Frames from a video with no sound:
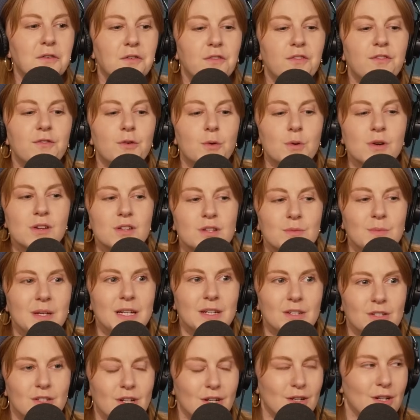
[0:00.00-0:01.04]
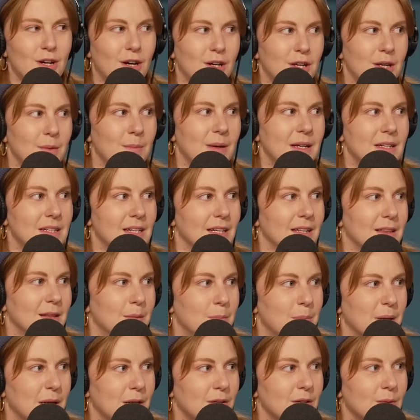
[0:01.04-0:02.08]
forced me to start documenting the
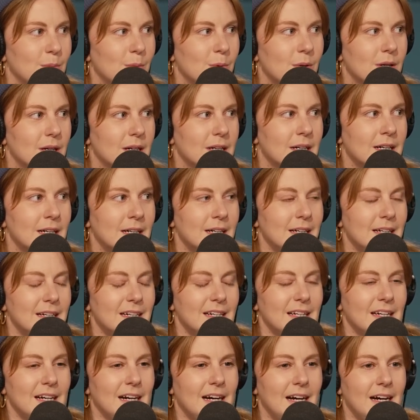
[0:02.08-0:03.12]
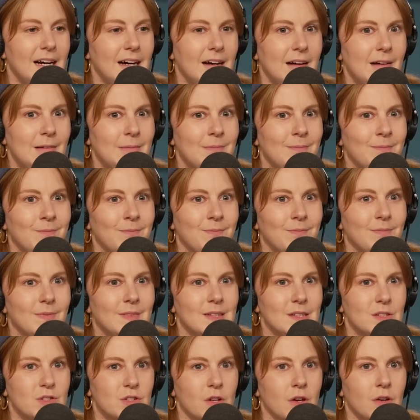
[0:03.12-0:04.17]
build more.
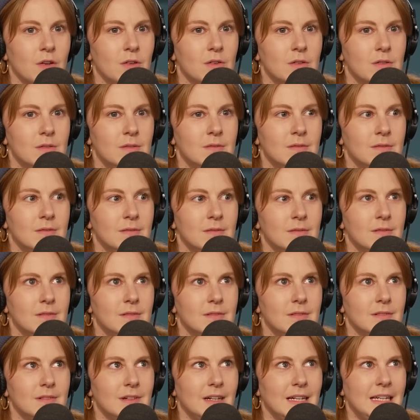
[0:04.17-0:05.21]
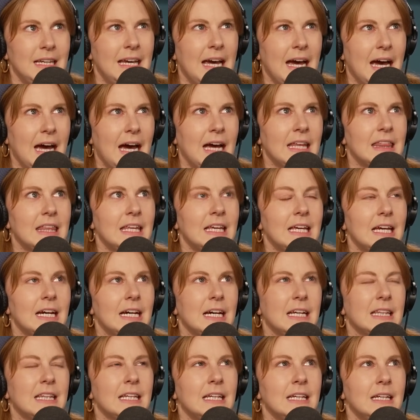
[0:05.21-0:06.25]
So yeah, I think
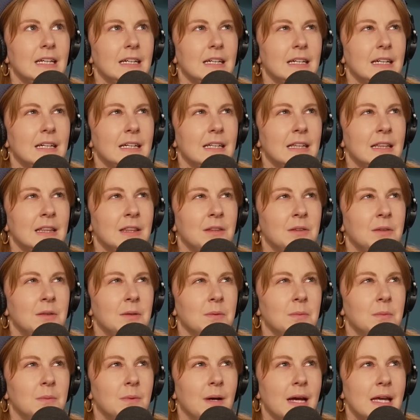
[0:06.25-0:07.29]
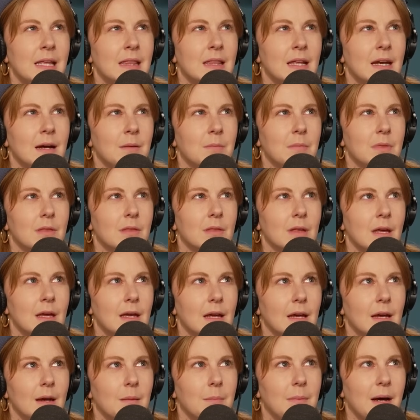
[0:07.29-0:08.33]
the way that I'm
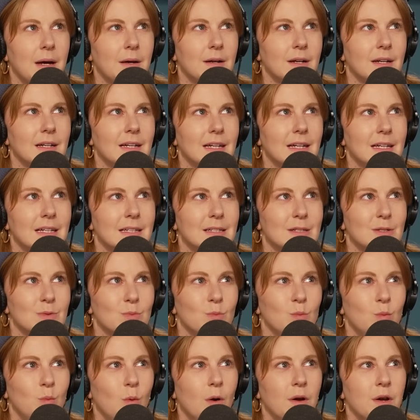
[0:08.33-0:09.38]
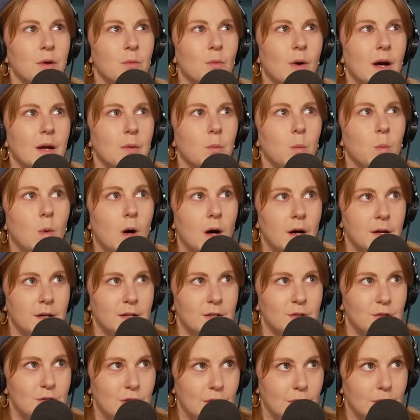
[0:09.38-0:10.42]
thinking about it is, what do I want to
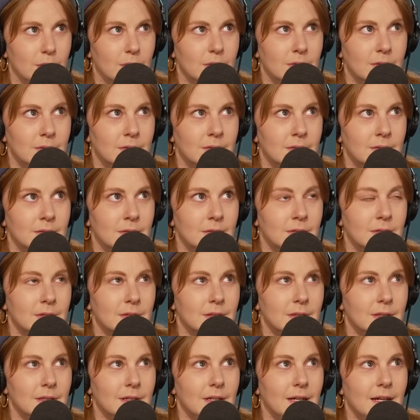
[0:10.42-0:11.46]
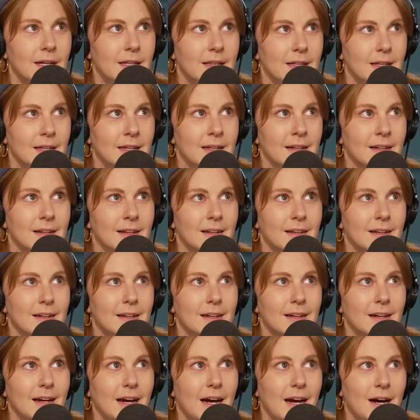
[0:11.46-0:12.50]
do? And then
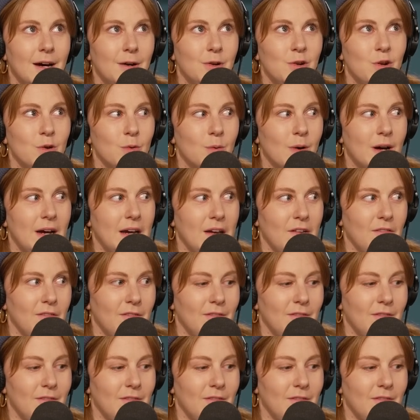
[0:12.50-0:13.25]
how do I